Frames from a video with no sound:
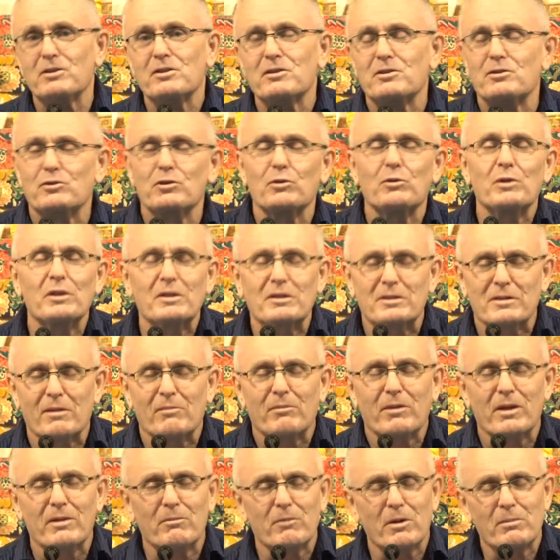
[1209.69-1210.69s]
is doing
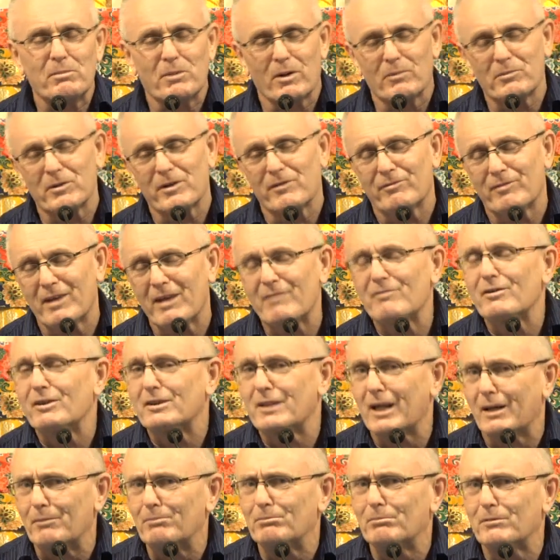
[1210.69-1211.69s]
something we probably have never
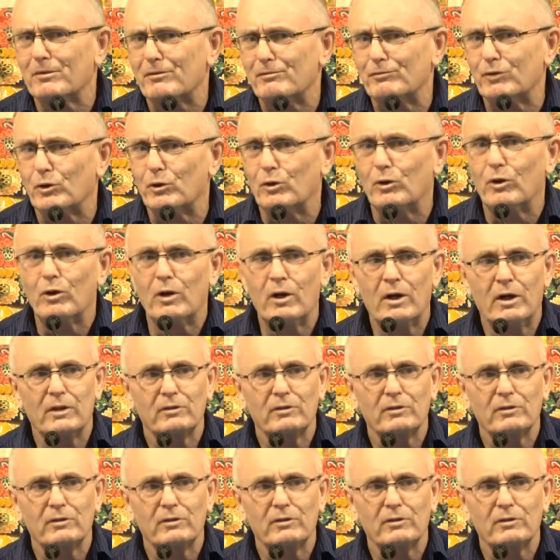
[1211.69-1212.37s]
done before,